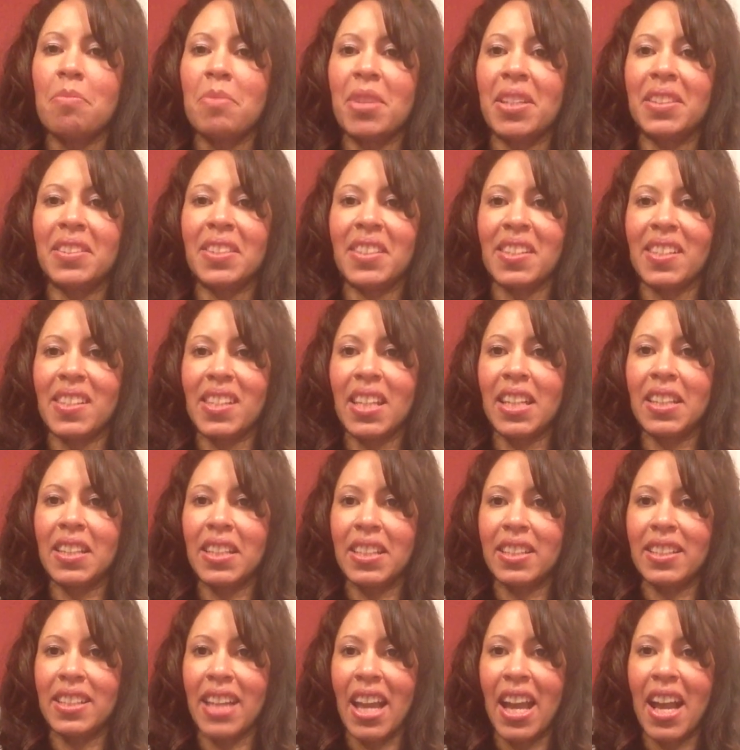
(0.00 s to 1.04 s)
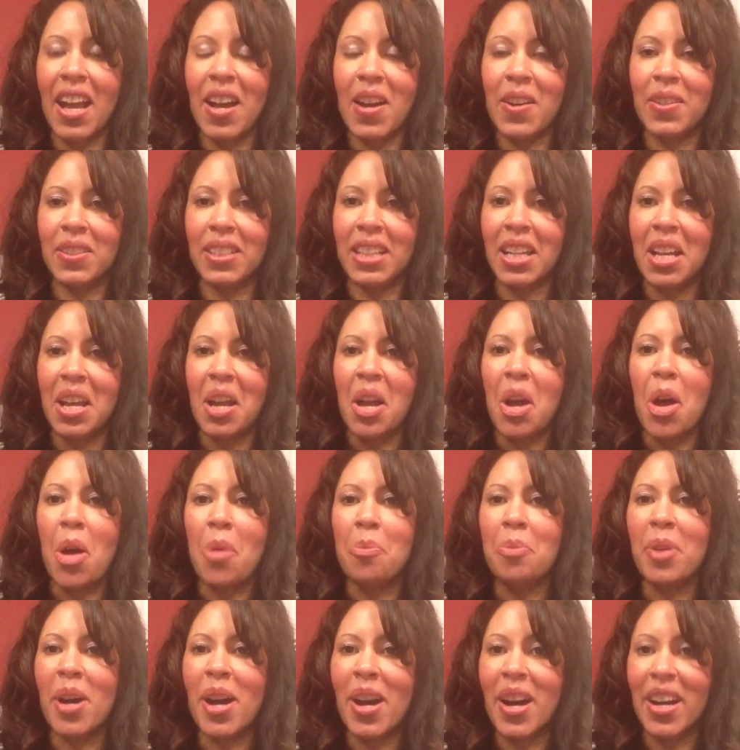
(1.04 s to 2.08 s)
and descended down
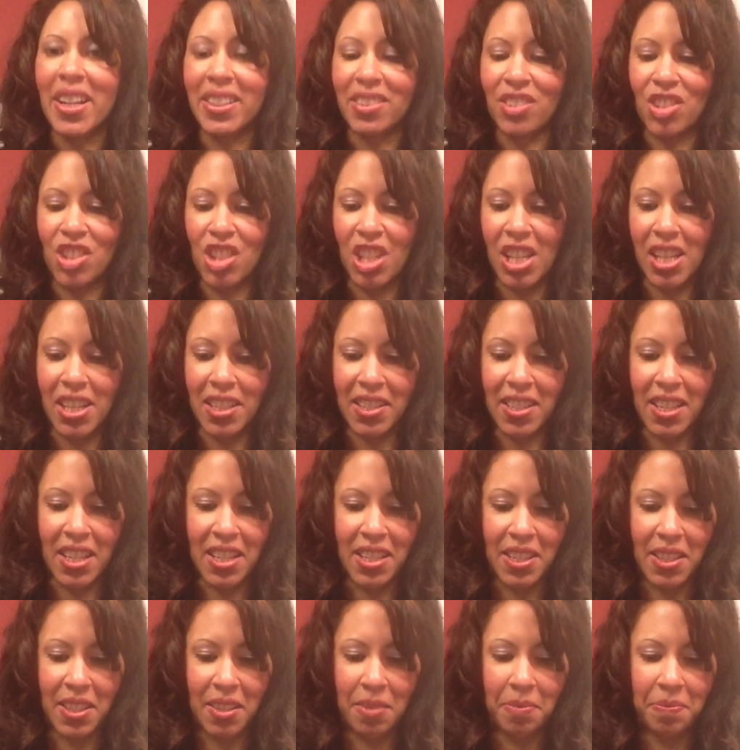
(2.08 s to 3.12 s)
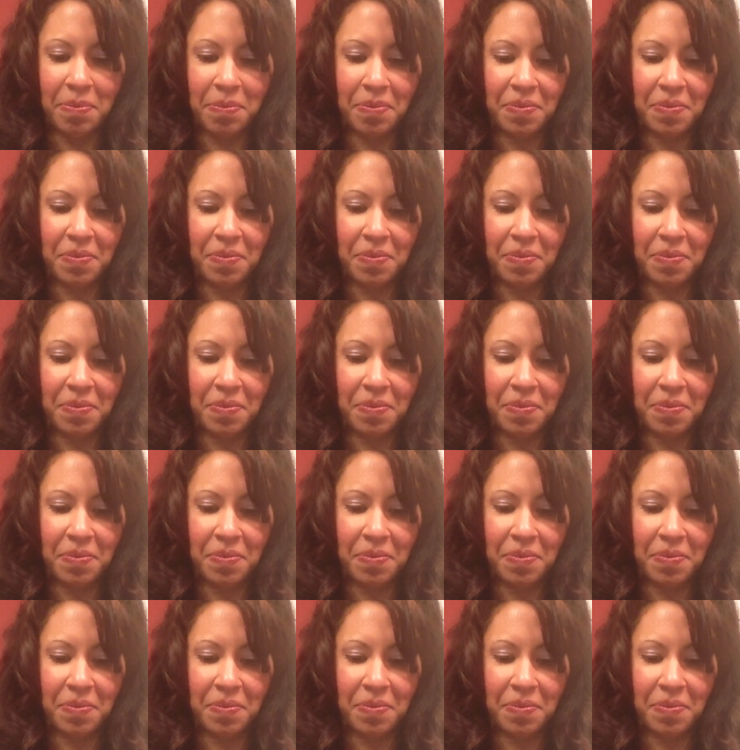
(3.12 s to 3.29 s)
upon Jesus.